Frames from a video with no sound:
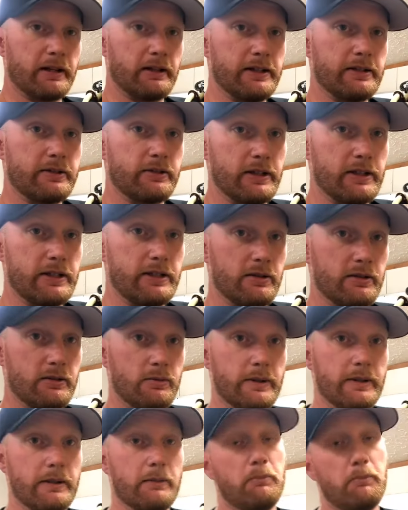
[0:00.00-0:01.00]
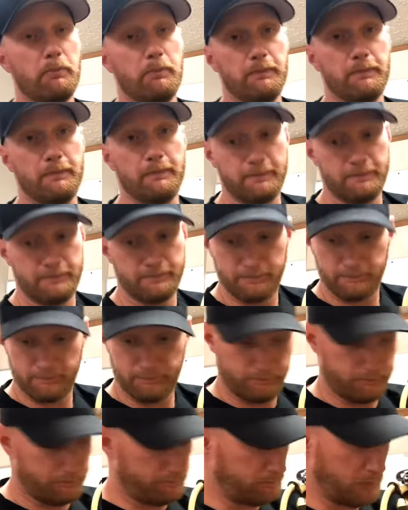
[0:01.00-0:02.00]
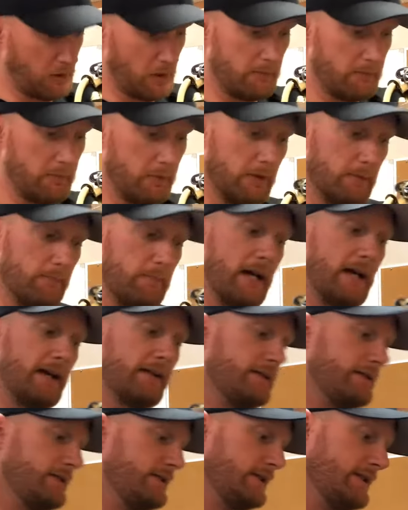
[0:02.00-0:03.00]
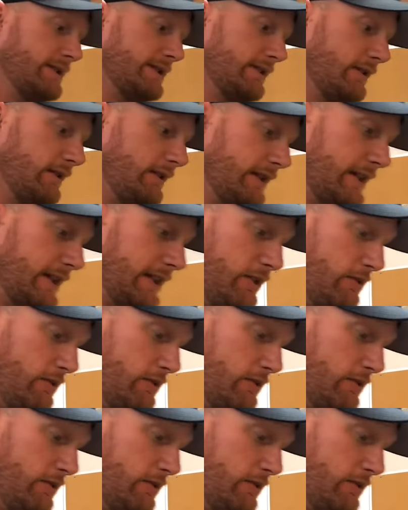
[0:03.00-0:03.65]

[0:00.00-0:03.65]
treat you with a bloodborne pathogens and all that, and you've